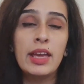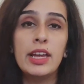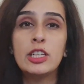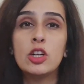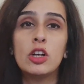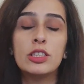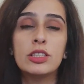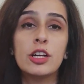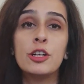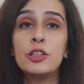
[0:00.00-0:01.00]
It costs
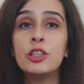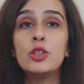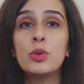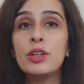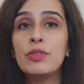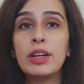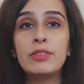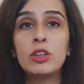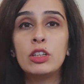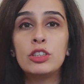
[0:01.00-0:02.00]

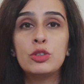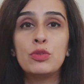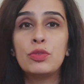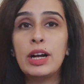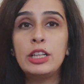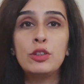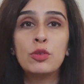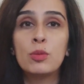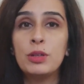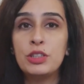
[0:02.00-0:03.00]
$125 to file your
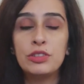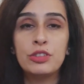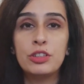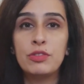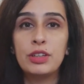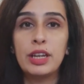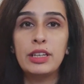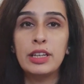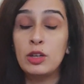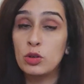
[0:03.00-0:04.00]
formation
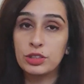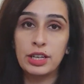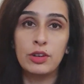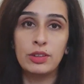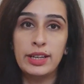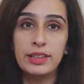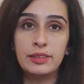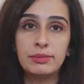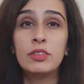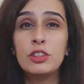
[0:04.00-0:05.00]
certificate in North Carolina.
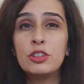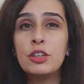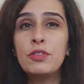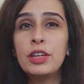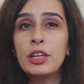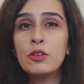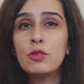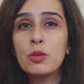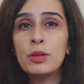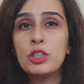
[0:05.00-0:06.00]
The certificate of
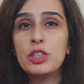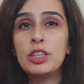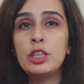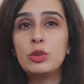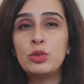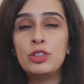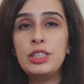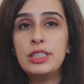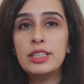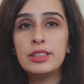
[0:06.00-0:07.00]
formation includes
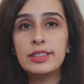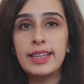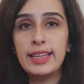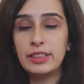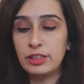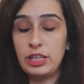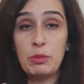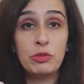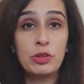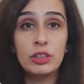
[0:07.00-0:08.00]
details like name
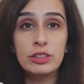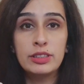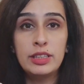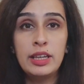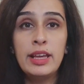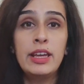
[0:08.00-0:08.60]
of your LLC,